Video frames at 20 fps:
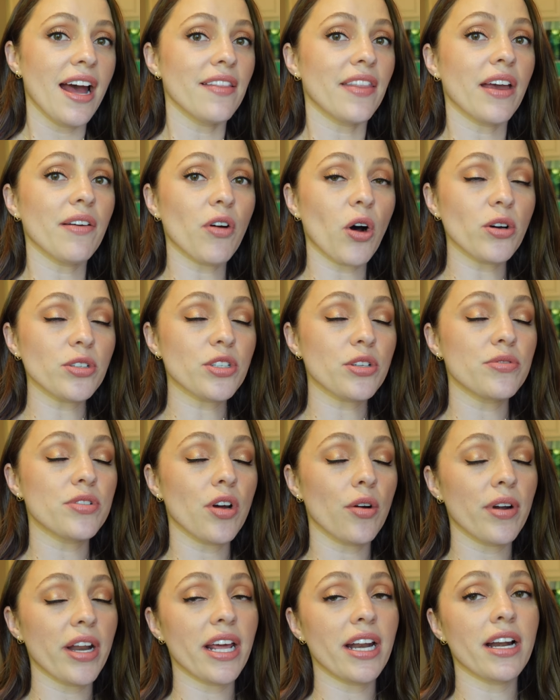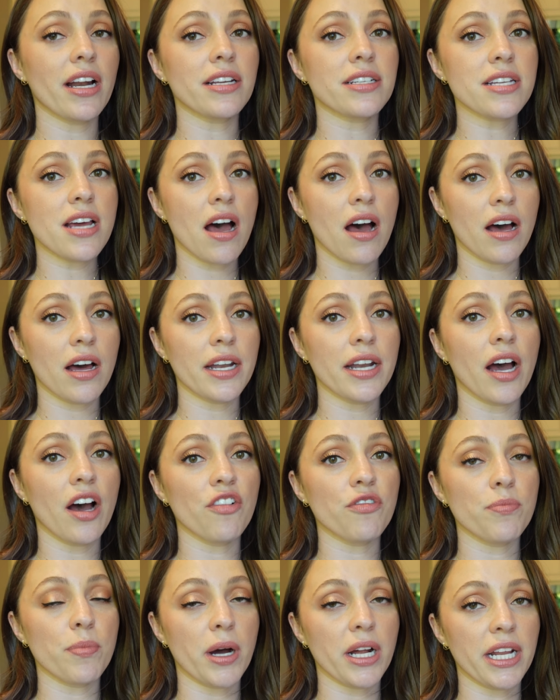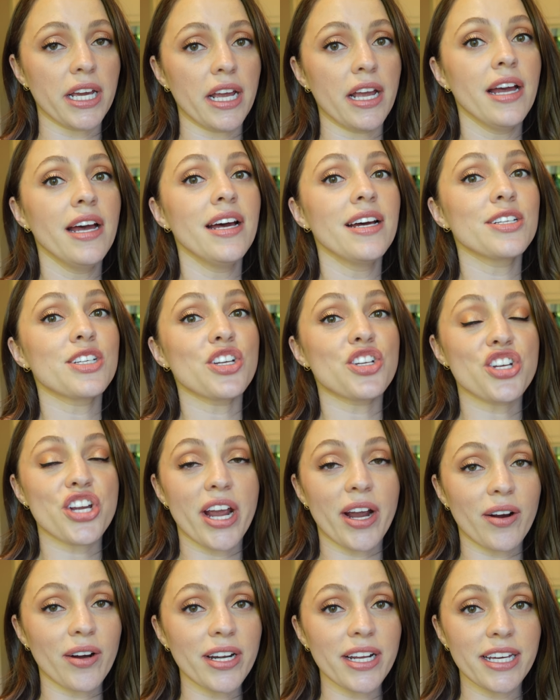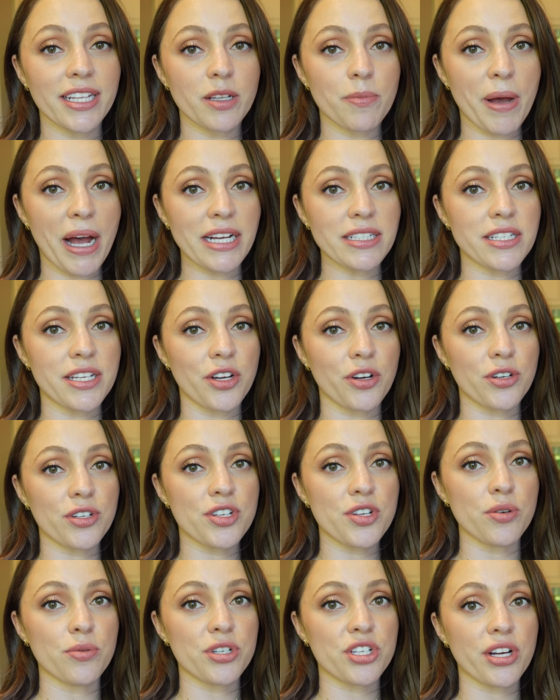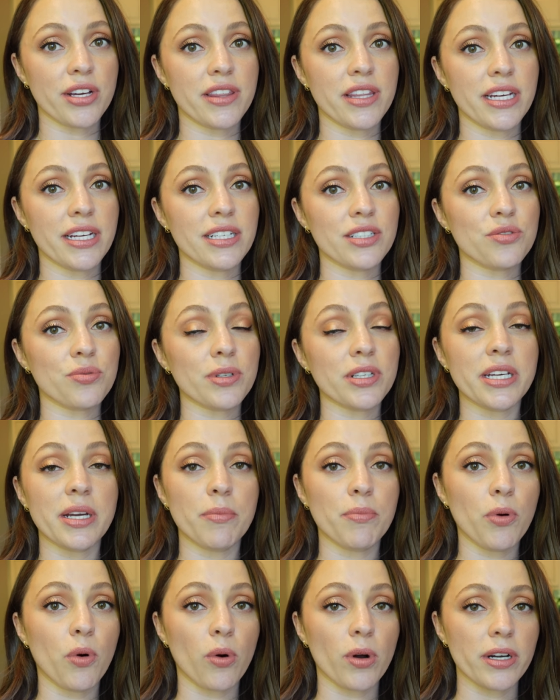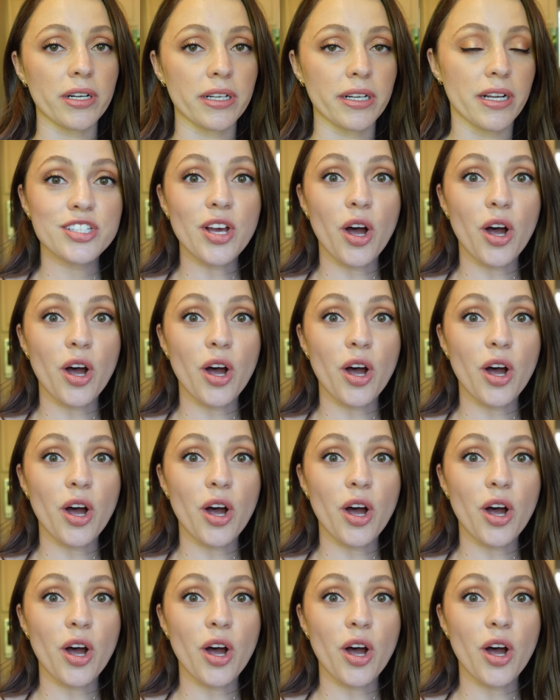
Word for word: They've also donated a ton of money to charity in the past year or two, which I think is really important.